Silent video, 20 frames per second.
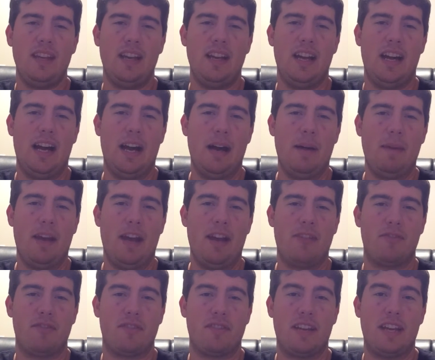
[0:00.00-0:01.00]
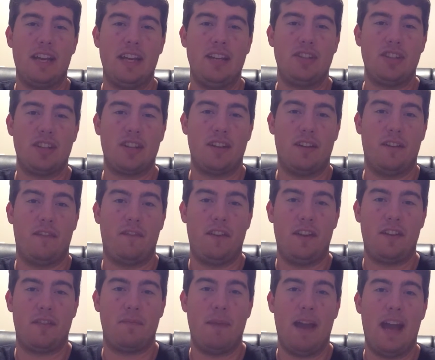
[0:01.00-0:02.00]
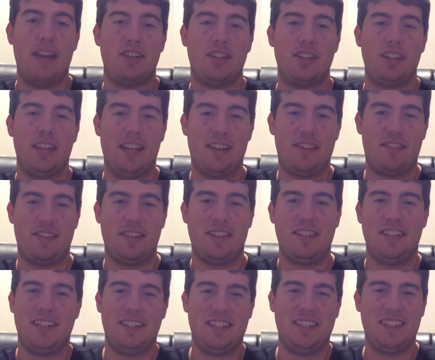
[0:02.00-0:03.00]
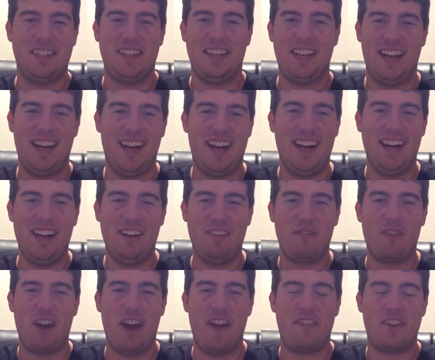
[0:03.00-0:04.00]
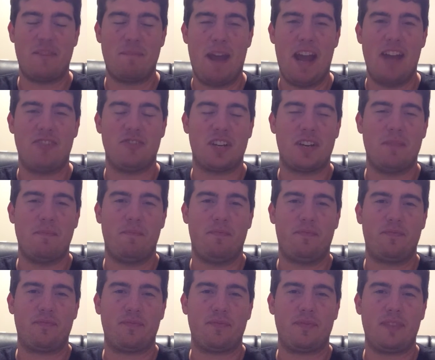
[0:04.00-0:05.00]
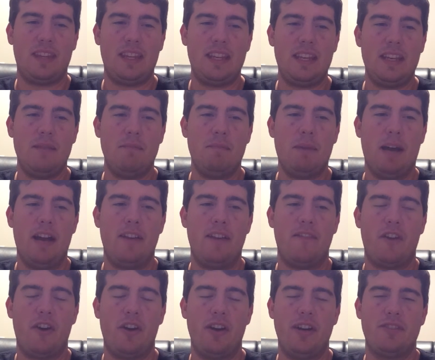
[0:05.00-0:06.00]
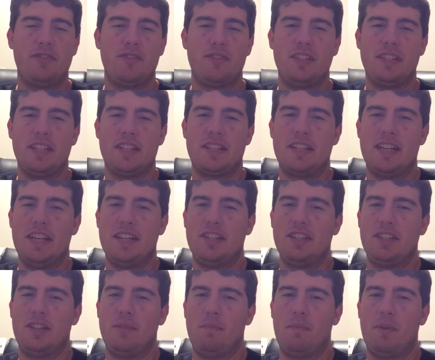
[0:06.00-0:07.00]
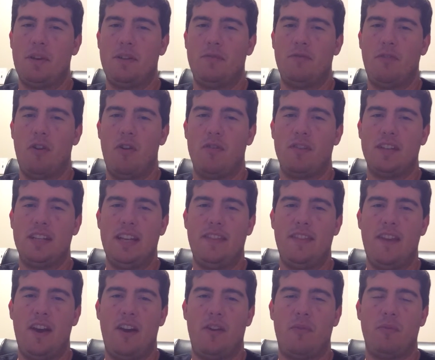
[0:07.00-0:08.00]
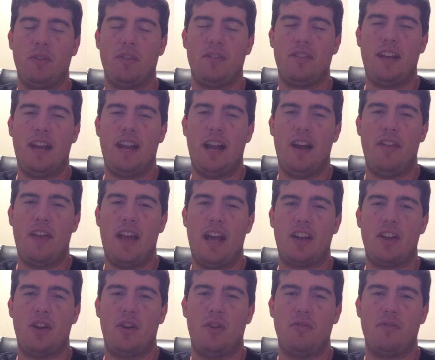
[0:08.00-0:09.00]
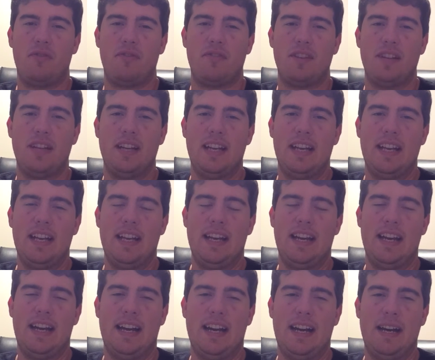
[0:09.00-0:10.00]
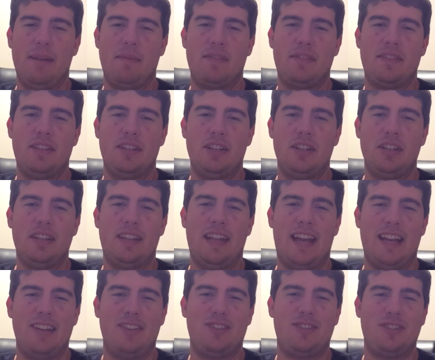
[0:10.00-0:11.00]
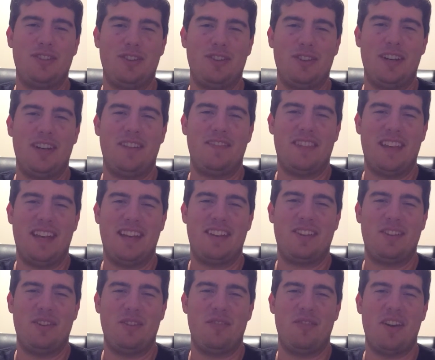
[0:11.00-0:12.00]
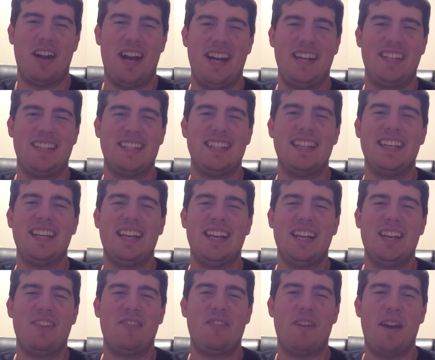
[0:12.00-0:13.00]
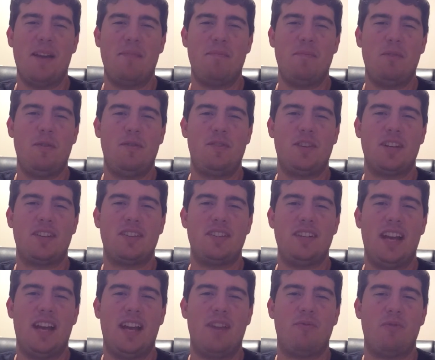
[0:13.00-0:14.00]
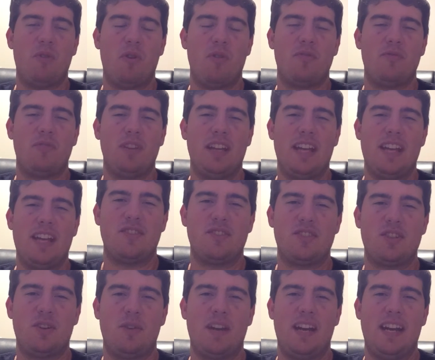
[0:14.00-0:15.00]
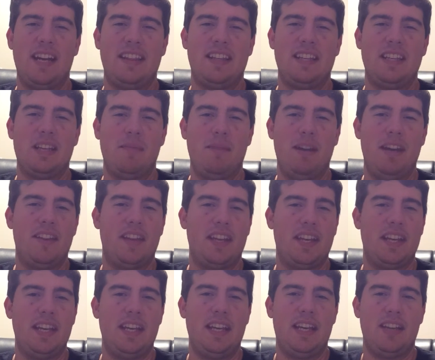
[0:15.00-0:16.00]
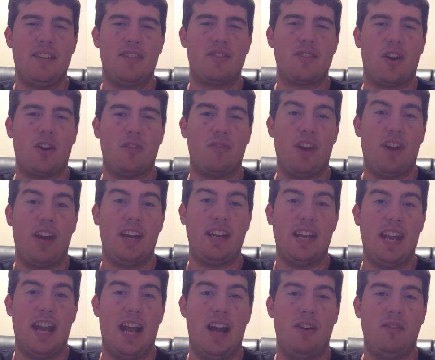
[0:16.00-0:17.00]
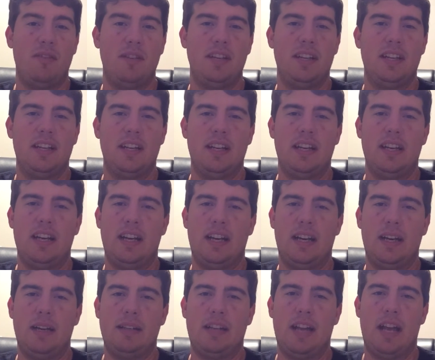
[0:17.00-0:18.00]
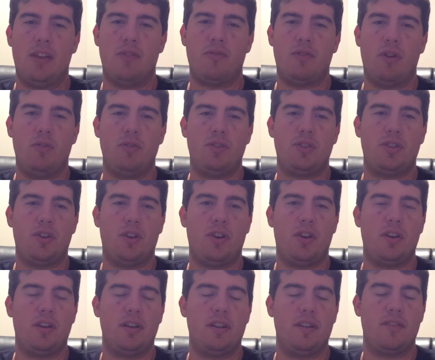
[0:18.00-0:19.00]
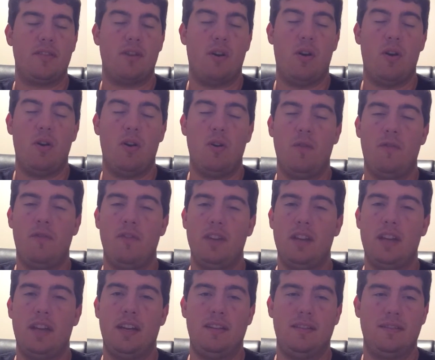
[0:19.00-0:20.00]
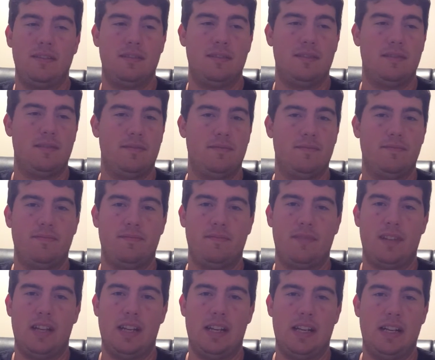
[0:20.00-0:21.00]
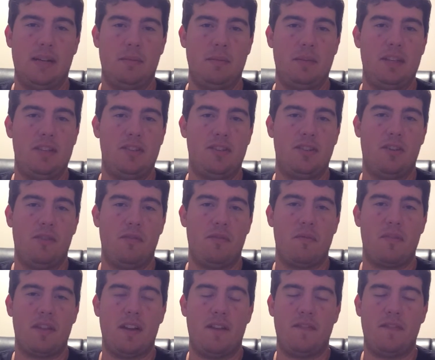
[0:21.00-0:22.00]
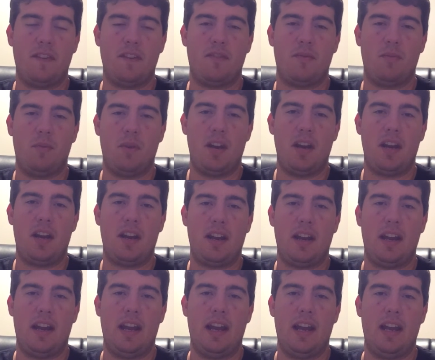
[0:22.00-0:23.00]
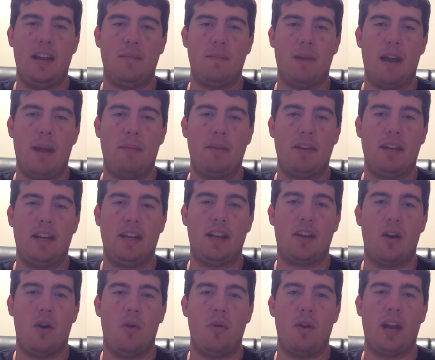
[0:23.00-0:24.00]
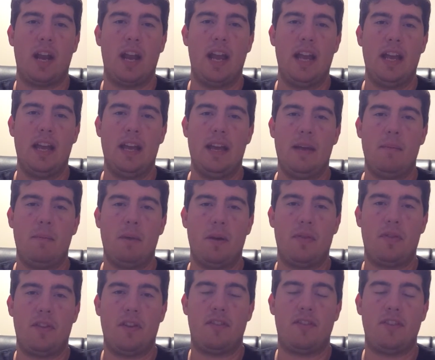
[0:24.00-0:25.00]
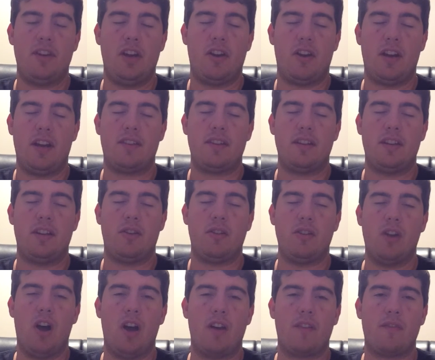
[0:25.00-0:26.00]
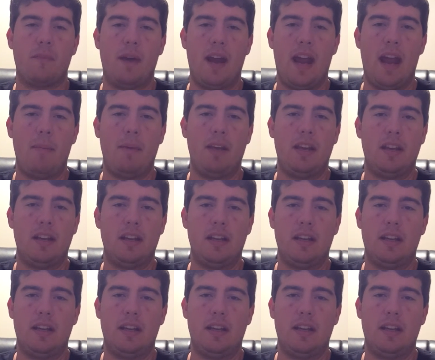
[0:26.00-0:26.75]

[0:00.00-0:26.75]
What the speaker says: As we're seeing just a Fitz magicless Ryan Fitzpatrick. But very interesting decision to put Rosen in there. We'll see how that goes. Still not sure if that's the right move just yet. Rosen really shown anything to me that he can start right now. Down the road, sure. So hopefully he's shown some stuff this week and Miami can get going. But this year, it's a year lost for Miami.